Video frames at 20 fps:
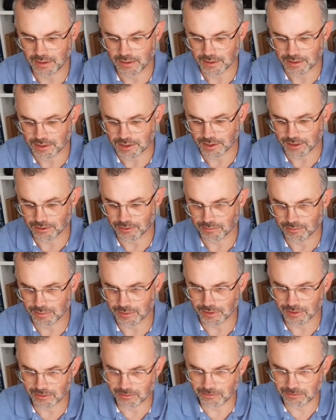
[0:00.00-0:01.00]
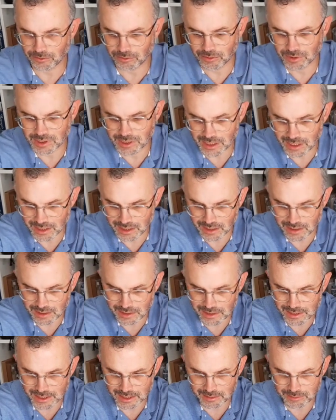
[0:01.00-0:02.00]
So looking forward to getting a
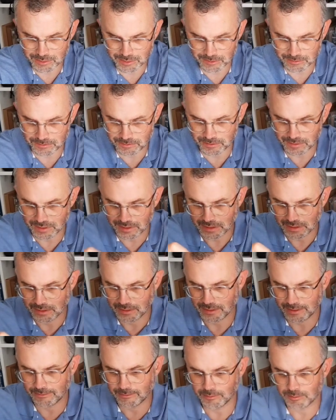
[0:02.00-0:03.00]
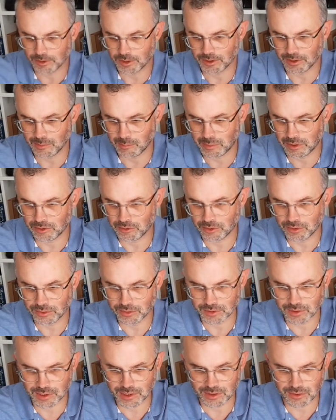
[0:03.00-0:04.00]
game of Never Mind the Bill
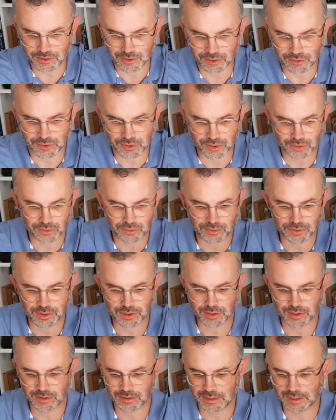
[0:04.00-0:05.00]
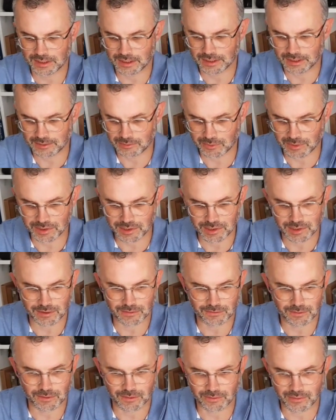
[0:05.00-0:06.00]
Hooks in due course, once
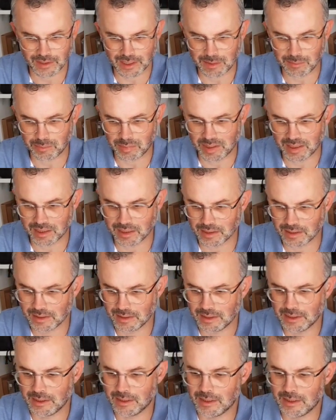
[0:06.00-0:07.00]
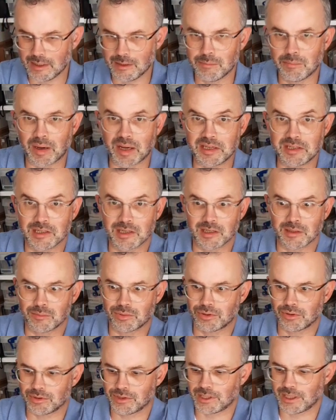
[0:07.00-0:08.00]
I've got that big basing
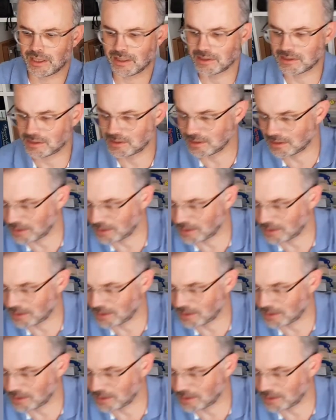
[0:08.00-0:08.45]
project